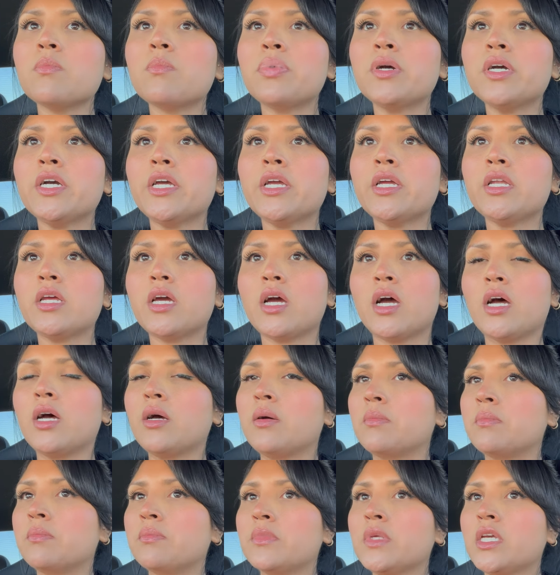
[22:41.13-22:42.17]
put,
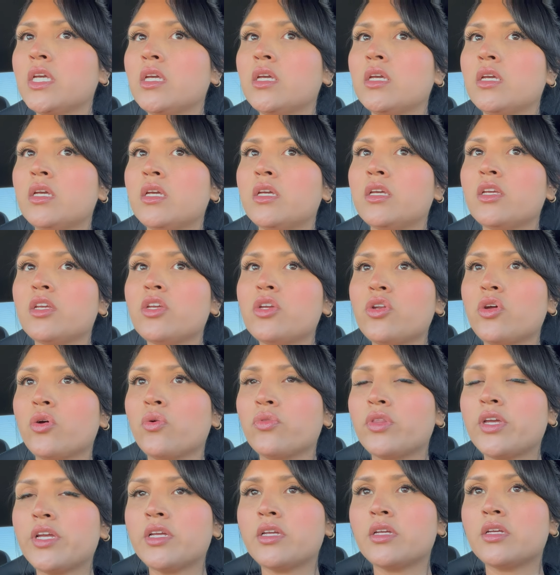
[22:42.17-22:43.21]
um, you know,
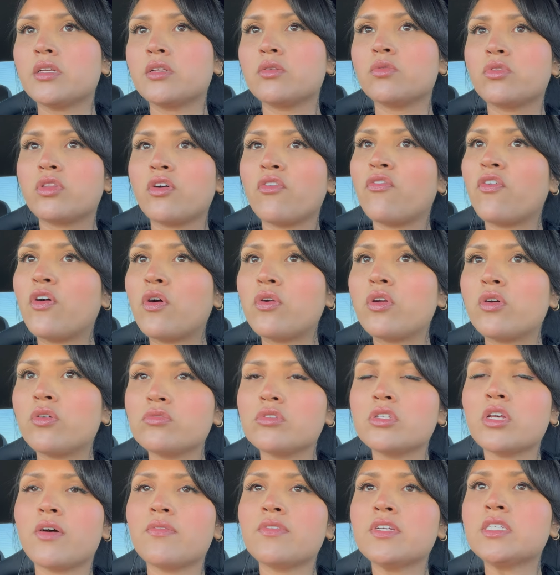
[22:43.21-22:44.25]
the, the
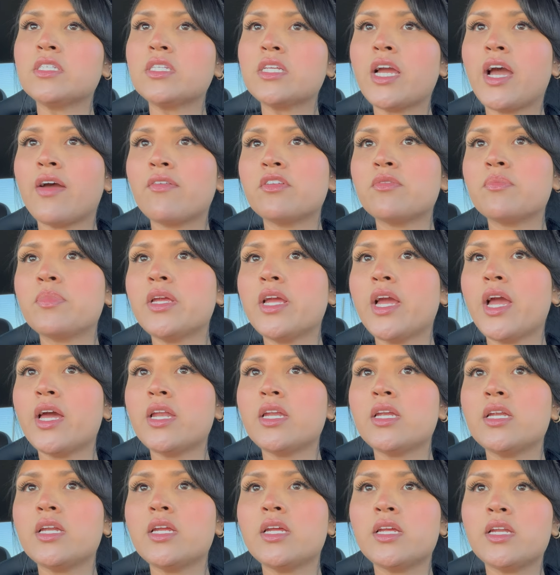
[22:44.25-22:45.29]
photos obviously have to be
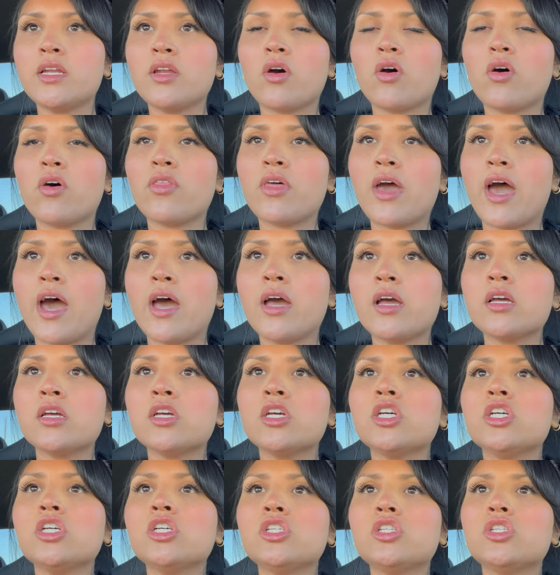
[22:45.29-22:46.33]
edited, all that.
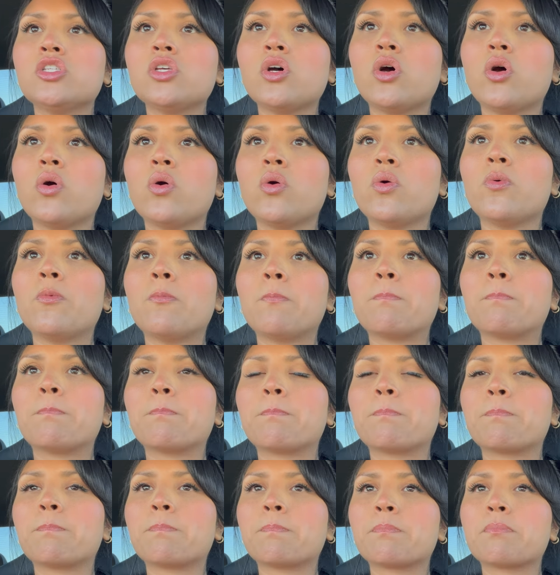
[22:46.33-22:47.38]
So
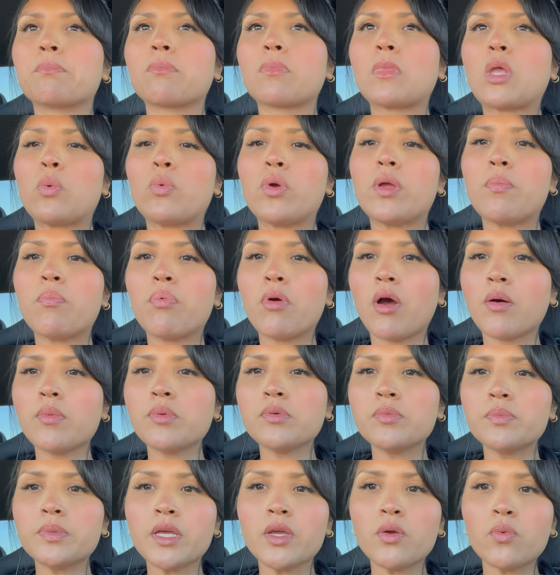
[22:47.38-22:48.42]
we
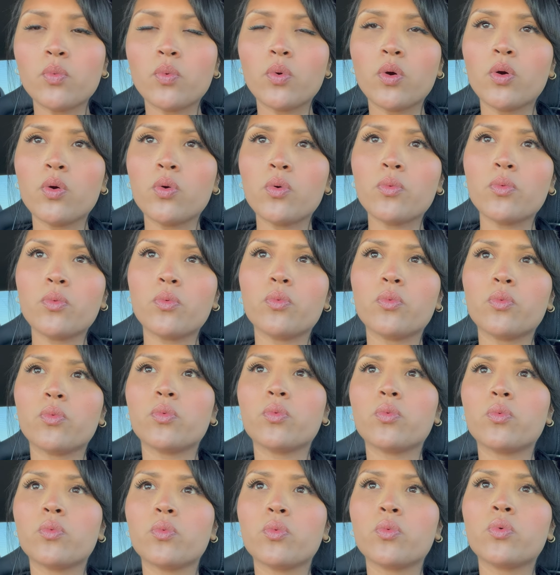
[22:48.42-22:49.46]
probably won't
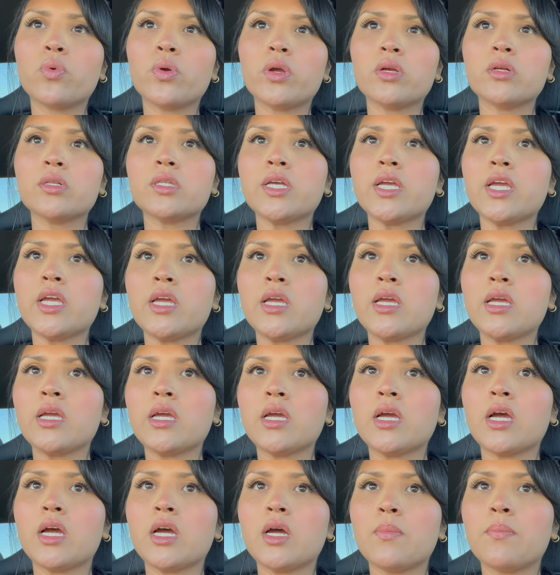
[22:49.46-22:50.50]
really
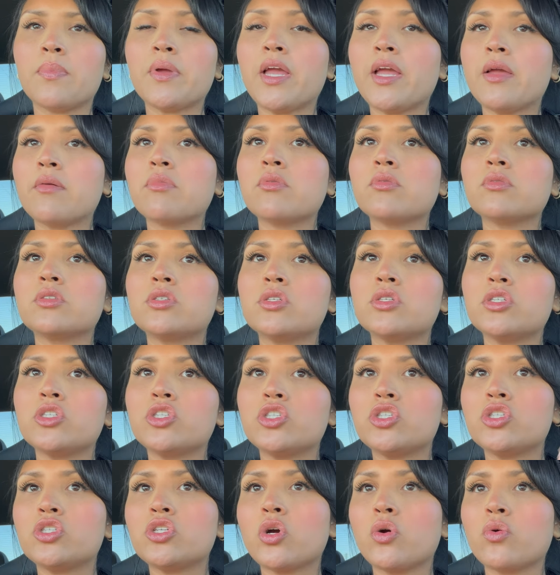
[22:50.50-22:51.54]
be able to
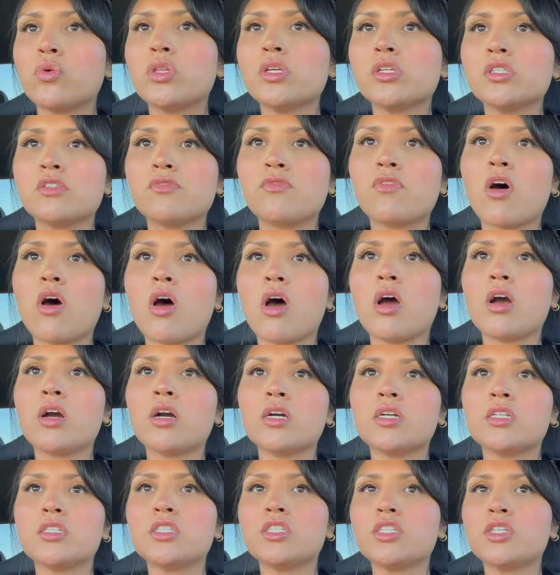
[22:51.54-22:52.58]
show this vlog
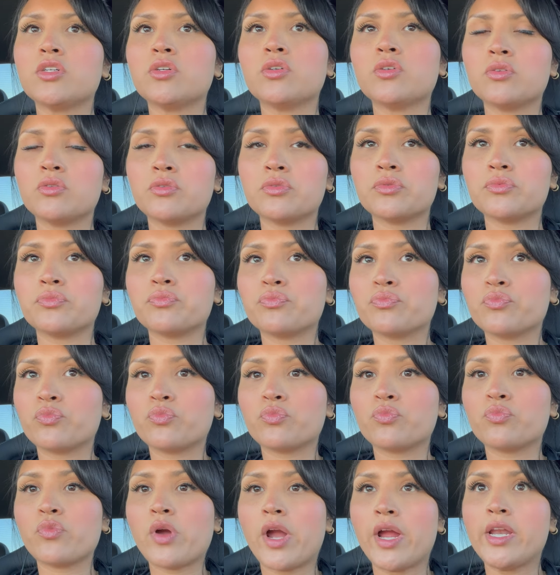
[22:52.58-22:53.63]
until
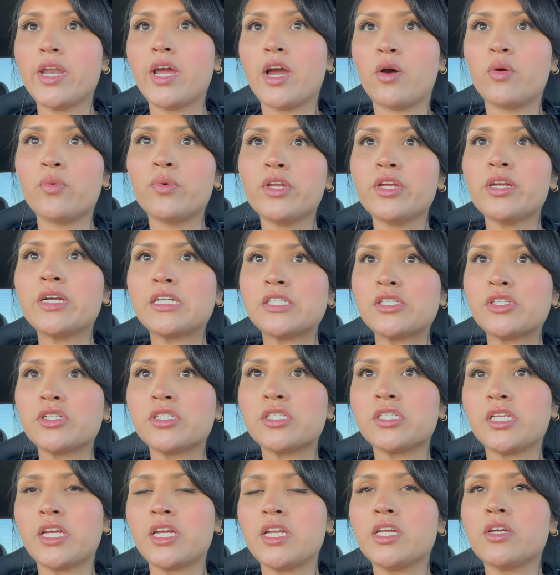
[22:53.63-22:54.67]
right now when you guys are
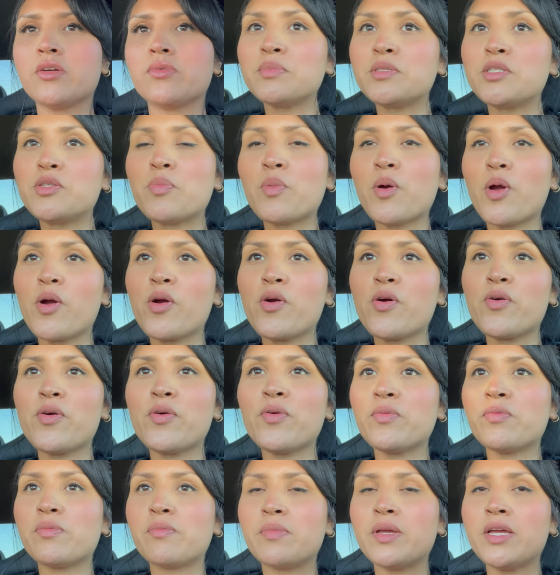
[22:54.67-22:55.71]
seeing it. Tomorrow,
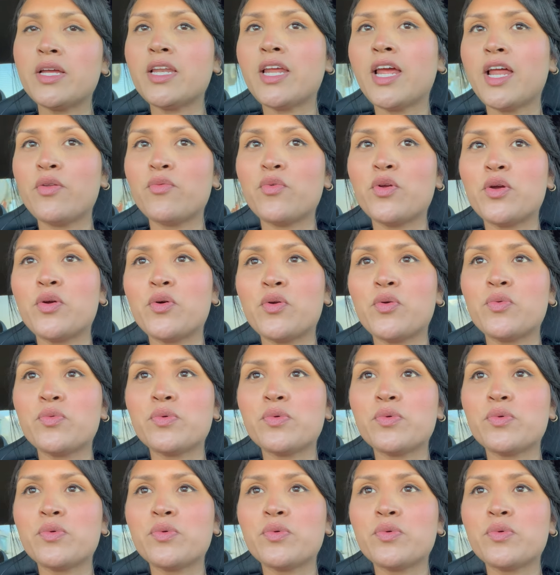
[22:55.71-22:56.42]
me and Henry go to